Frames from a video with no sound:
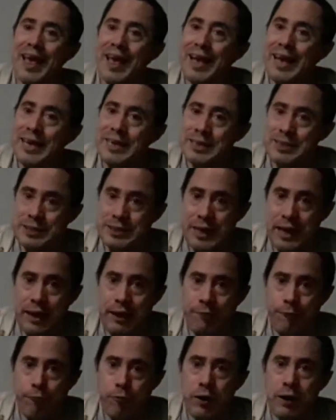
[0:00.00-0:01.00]
stay
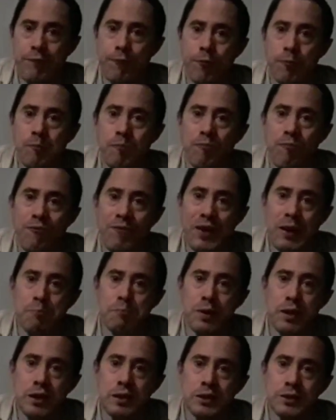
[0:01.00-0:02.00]
free from
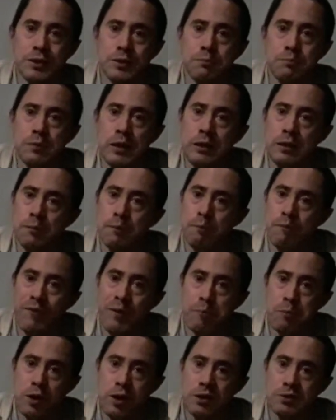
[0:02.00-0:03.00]
feminism and
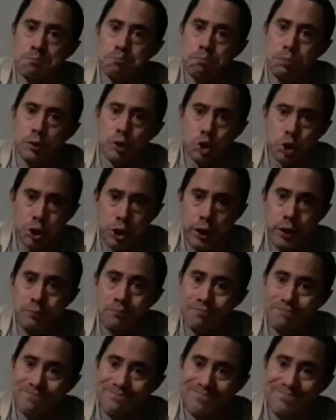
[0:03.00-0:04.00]
feminist bullshit.
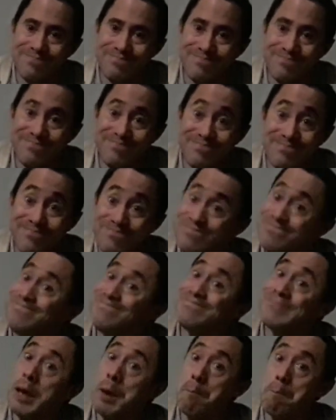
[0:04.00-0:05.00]

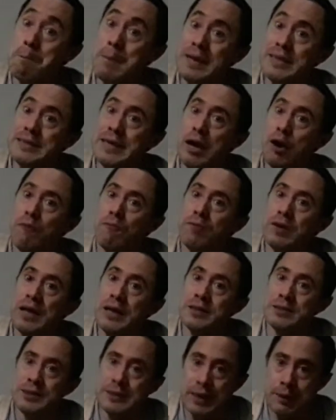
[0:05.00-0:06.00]
Mgtow,
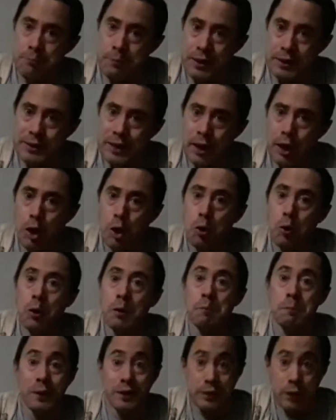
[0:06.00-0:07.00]
and stay
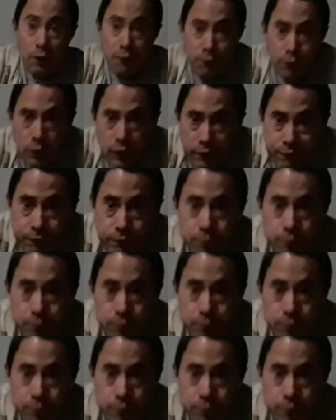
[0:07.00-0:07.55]
Mgtow for life.